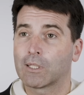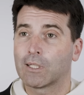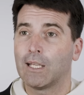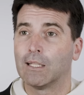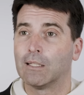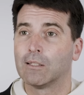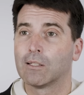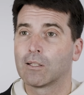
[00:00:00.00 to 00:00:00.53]

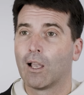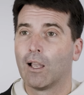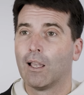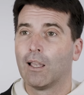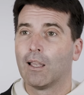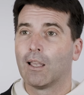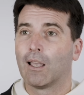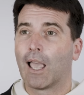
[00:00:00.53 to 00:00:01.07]
sins
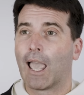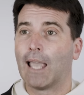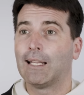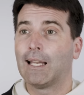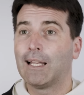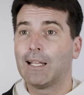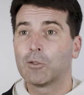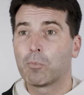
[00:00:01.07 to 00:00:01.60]

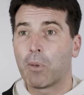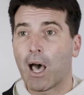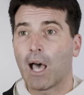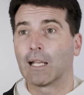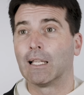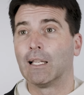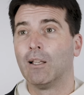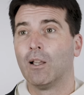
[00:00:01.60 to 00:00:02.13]
and in his
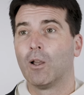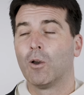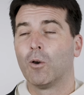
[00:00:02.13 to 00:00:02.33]
body,